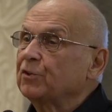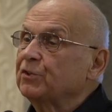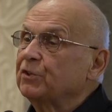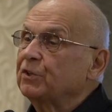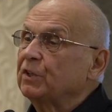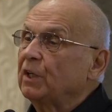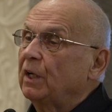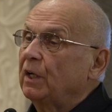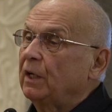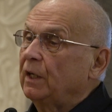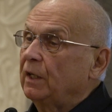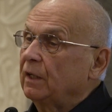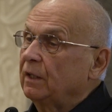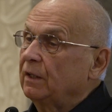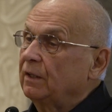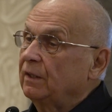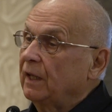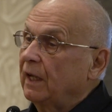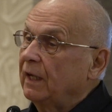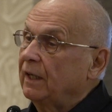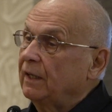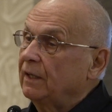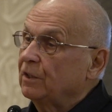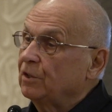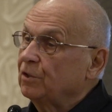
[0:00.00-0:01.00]
saying
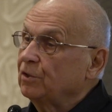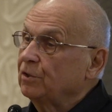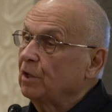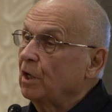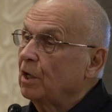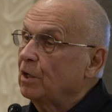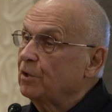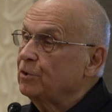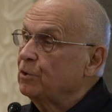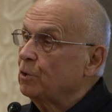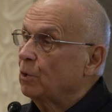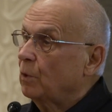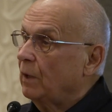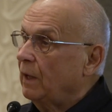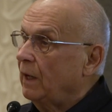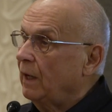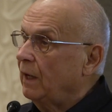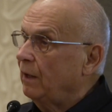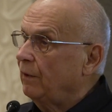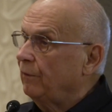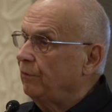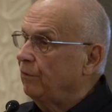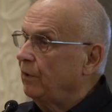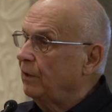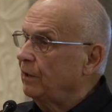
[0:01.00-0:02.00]
that is not your
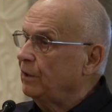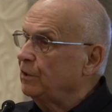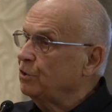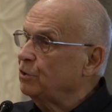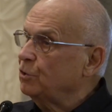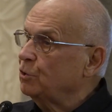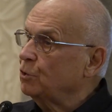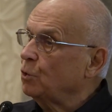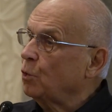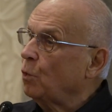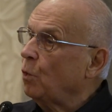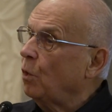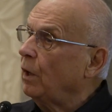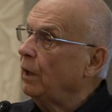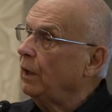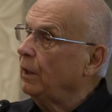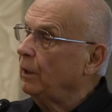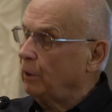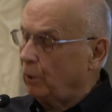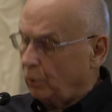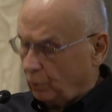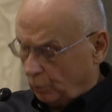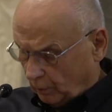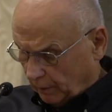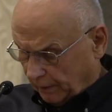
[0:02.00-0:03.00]
average
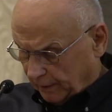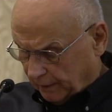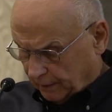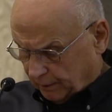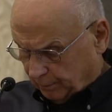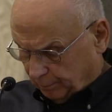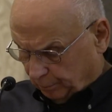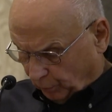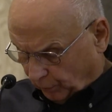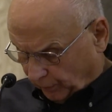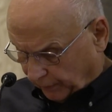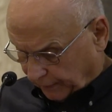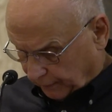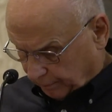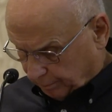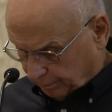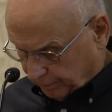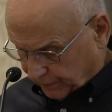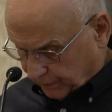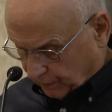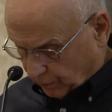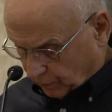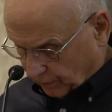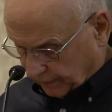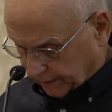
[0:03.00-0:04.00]
square red brick
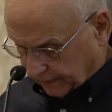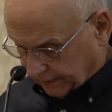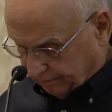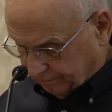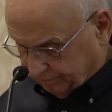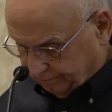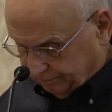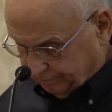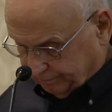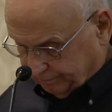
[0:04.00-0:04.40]
building.